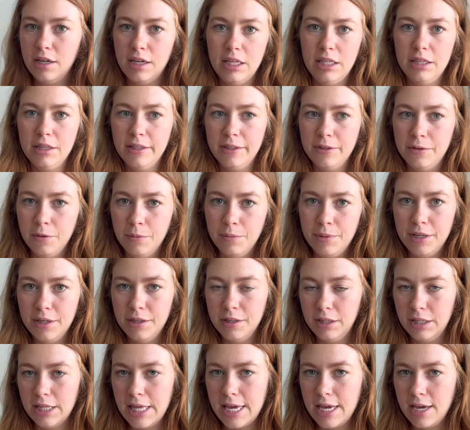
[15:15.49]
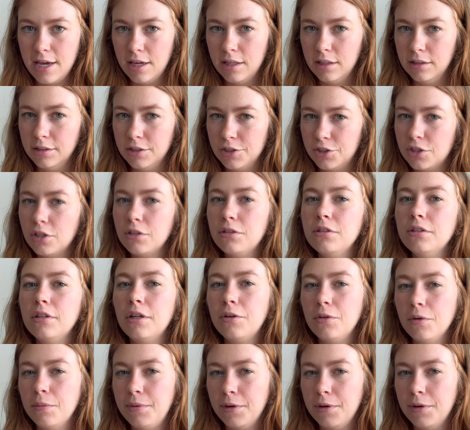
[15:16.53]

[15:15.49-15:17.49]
a little bit like just a little